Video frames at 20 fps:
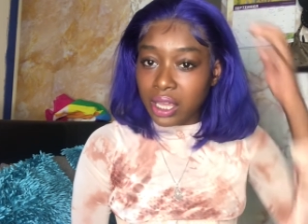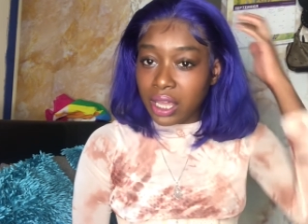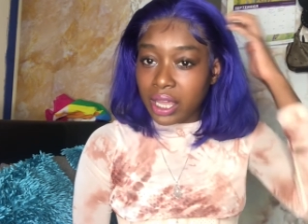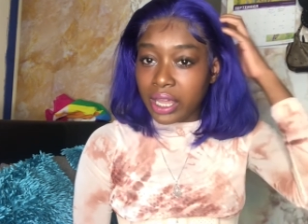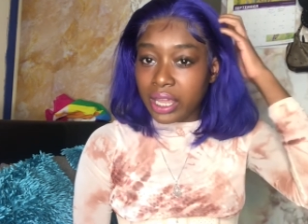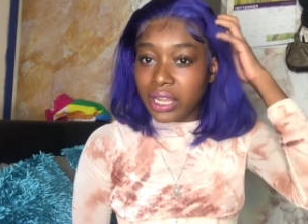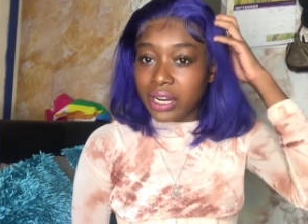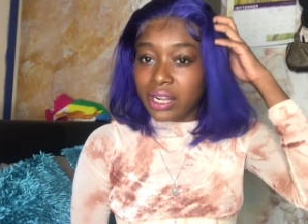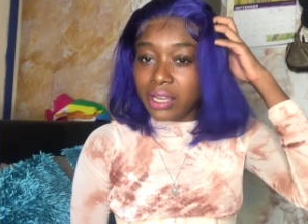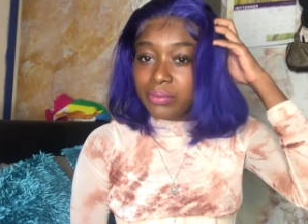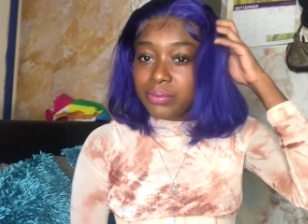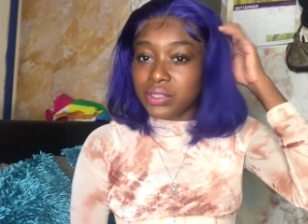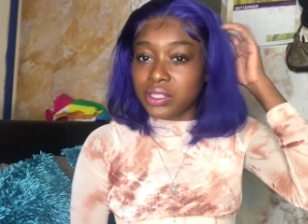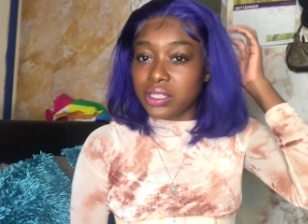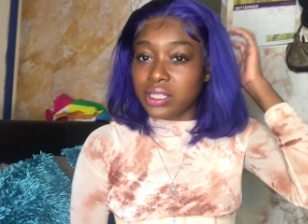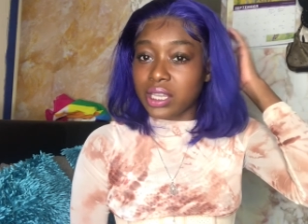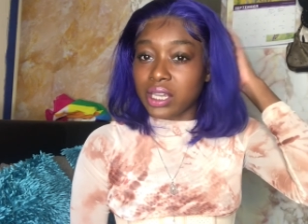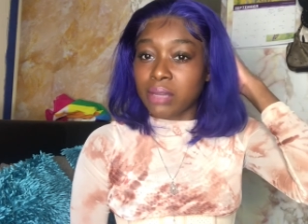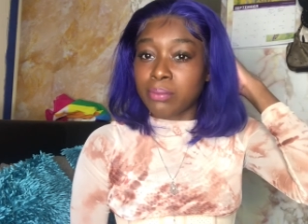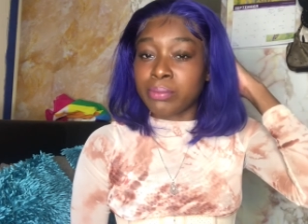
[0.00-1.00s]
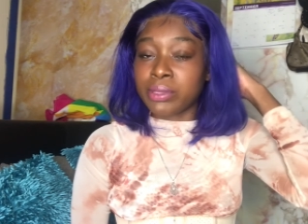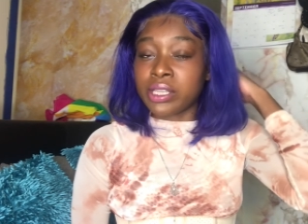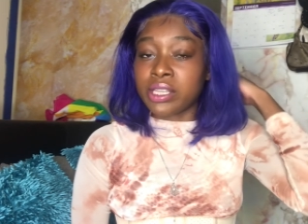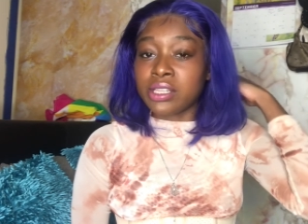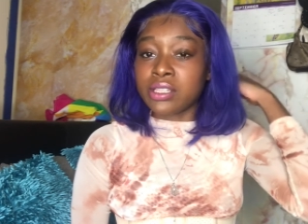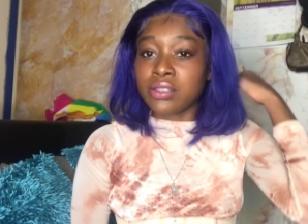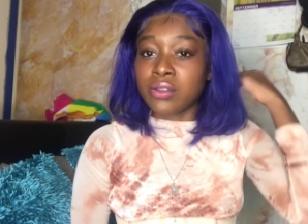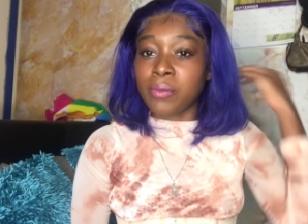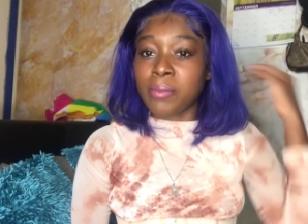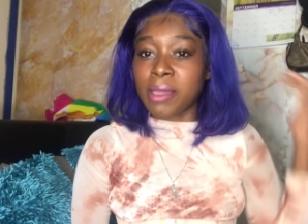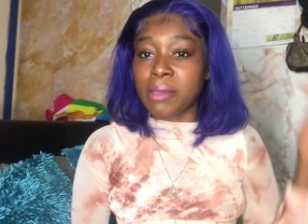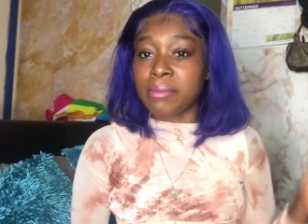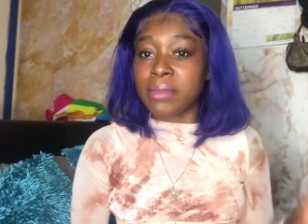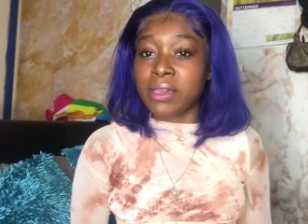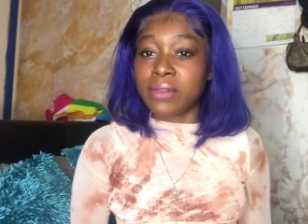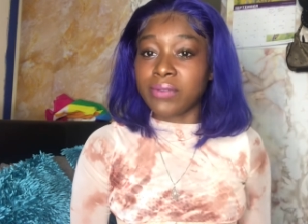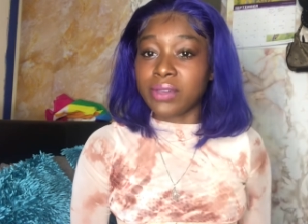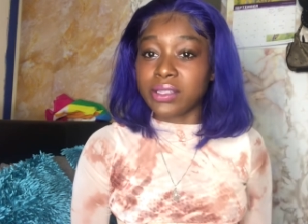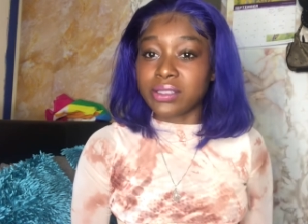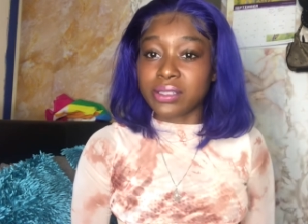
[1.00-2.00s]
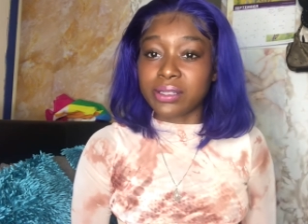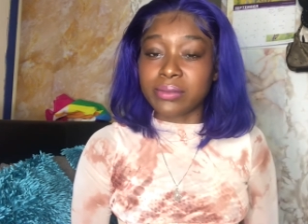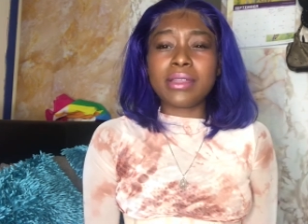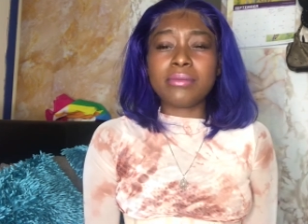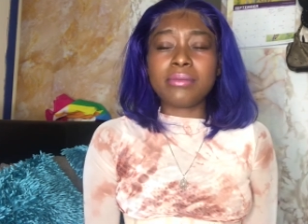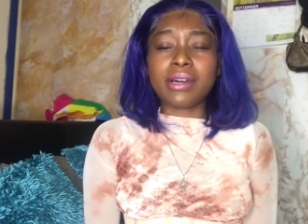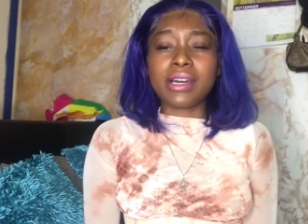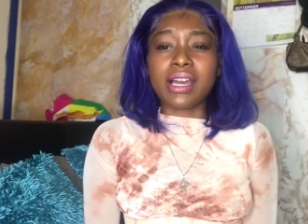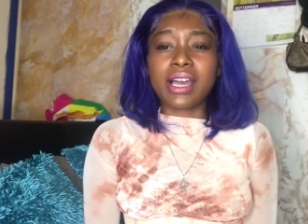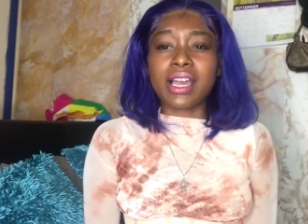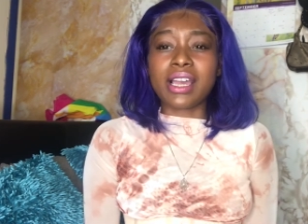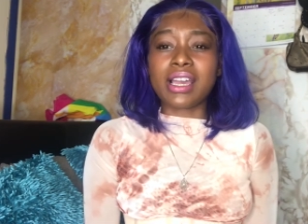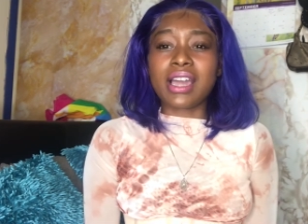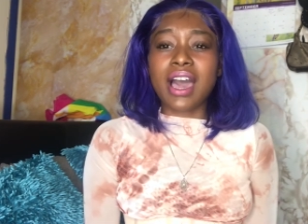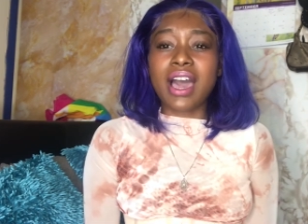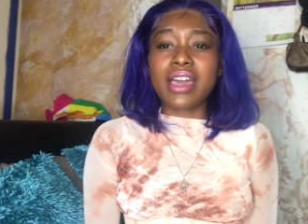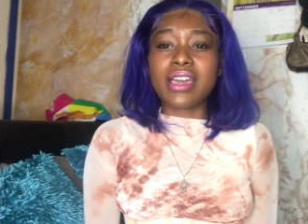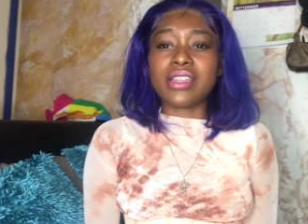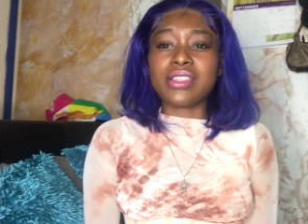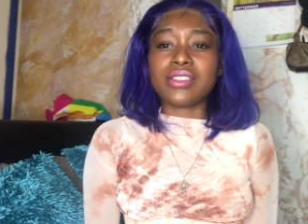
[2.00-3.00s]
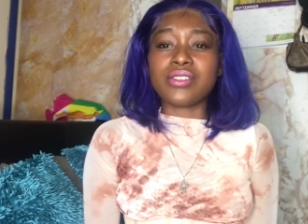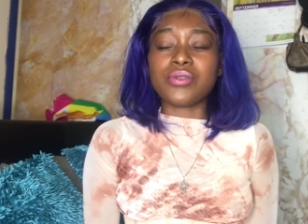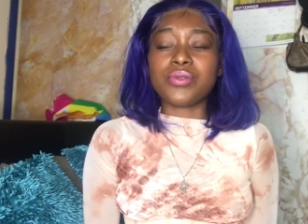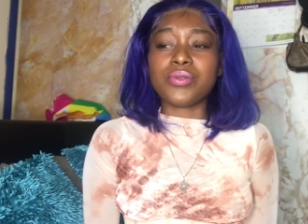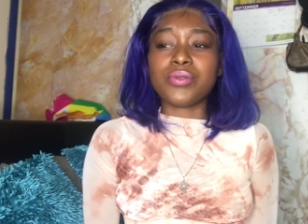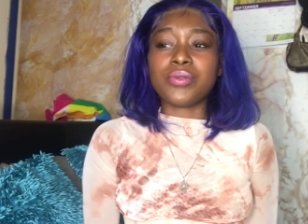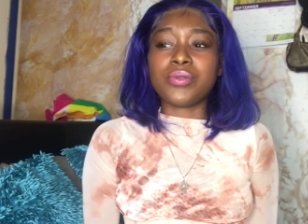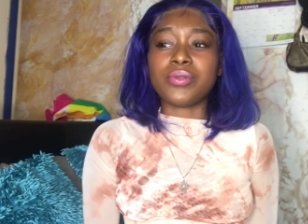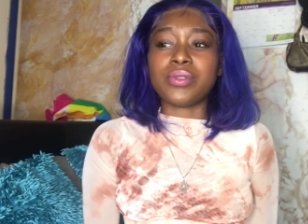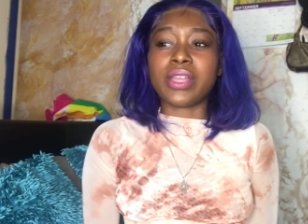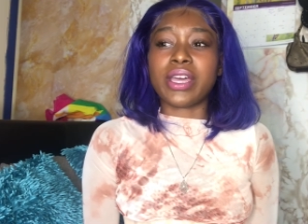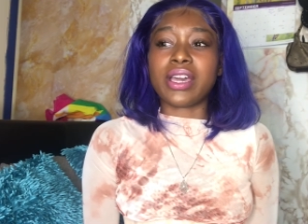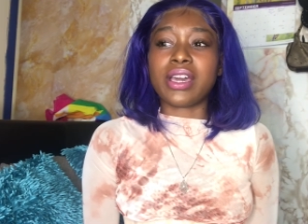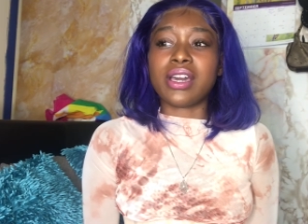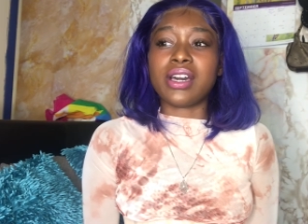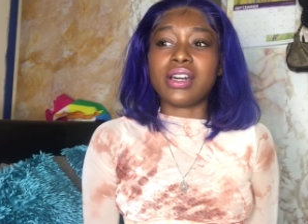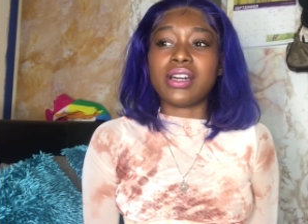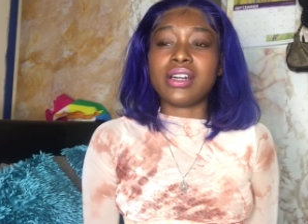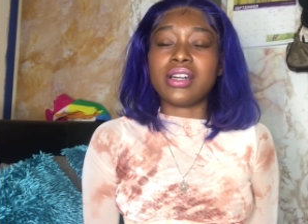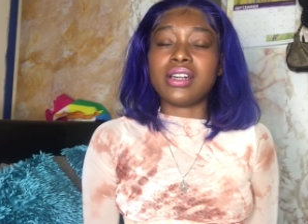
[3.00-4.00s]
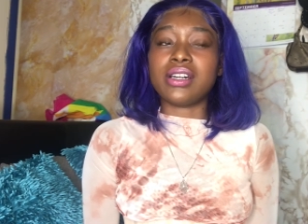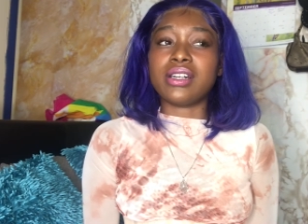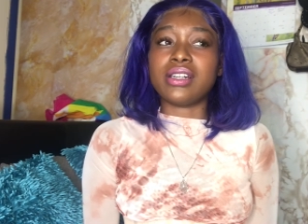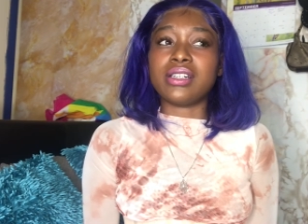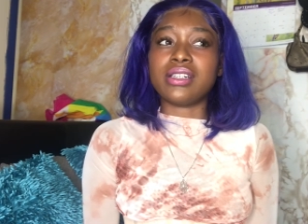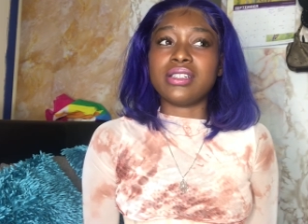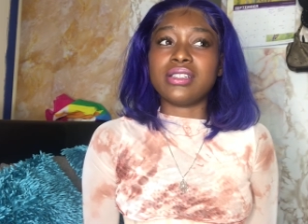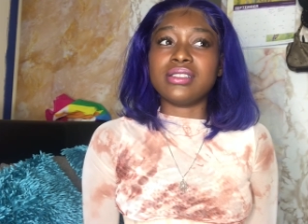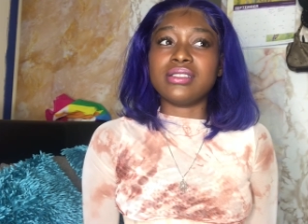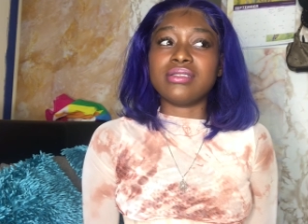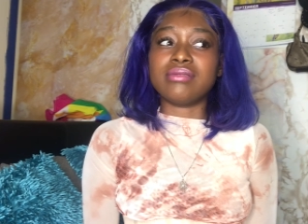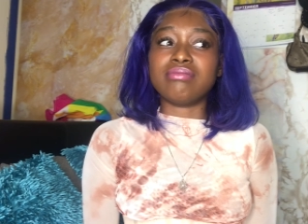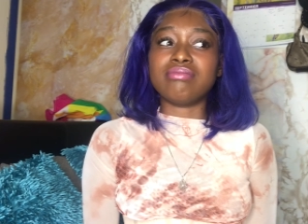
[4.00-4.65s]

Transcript: and I'm just like please don't make me a victim but I got into like a